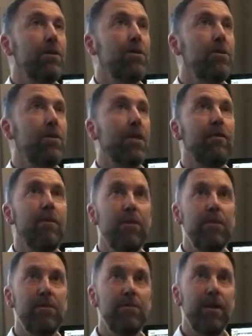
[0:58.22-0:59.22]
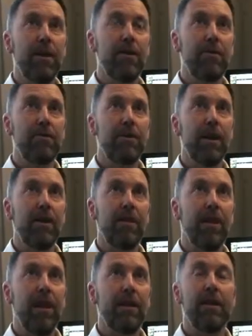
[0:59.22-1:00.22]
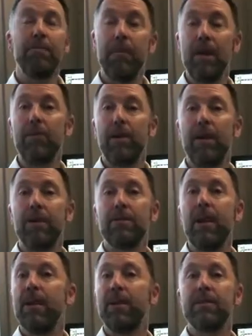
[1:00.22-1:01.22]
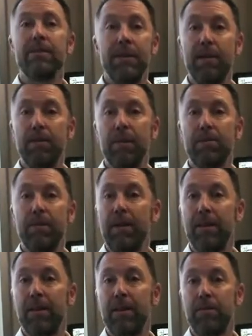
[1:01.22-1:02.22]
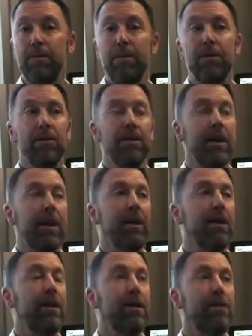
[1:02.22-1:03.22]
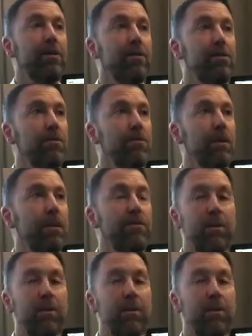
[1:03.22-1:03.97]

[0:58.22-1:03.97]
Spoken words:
So I have always found that in many ways I can sing much better than a computer can. I can run a